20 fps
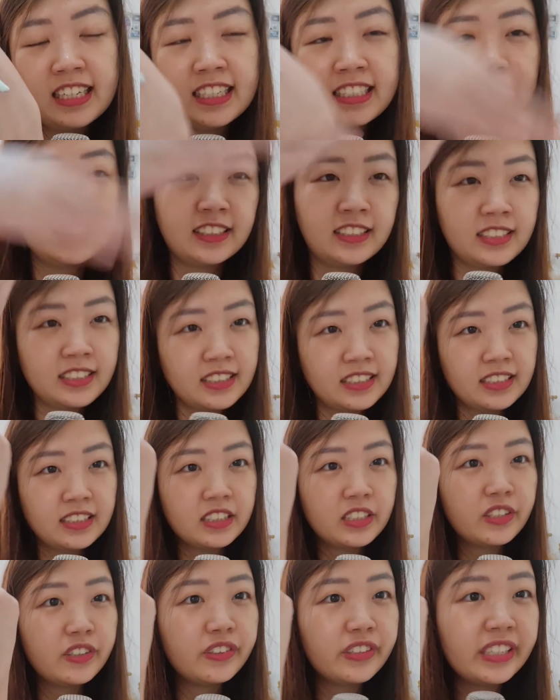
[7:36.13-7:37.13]

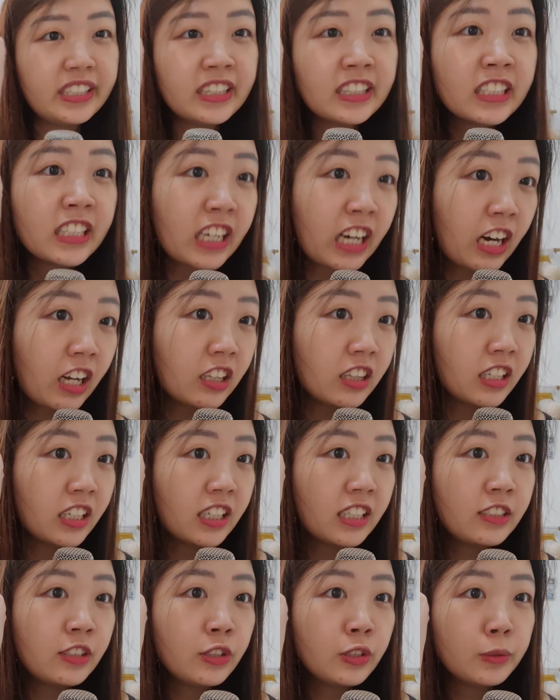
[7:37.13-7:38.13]
It's green
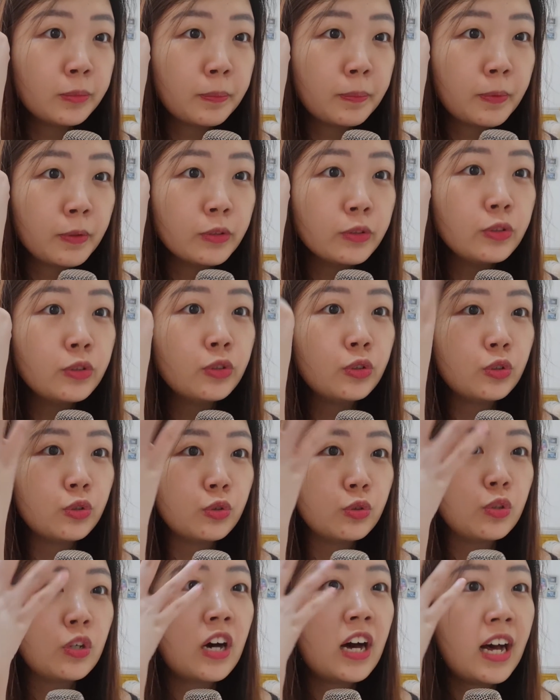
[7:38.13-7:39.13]
color, supposed
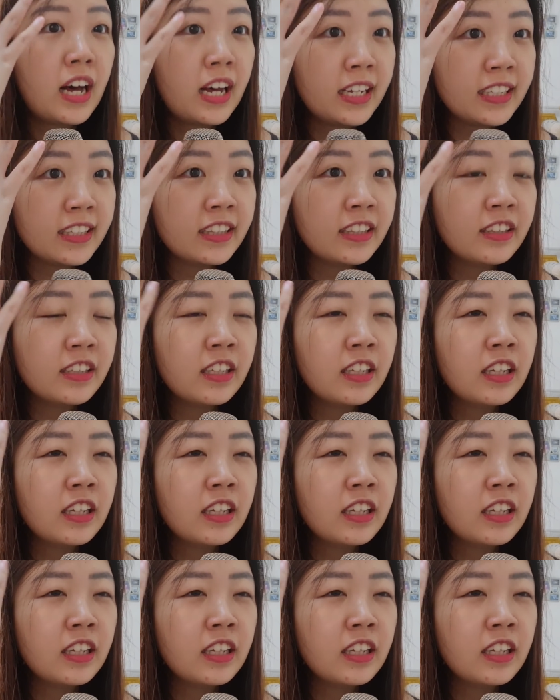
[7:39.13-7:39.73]
to hide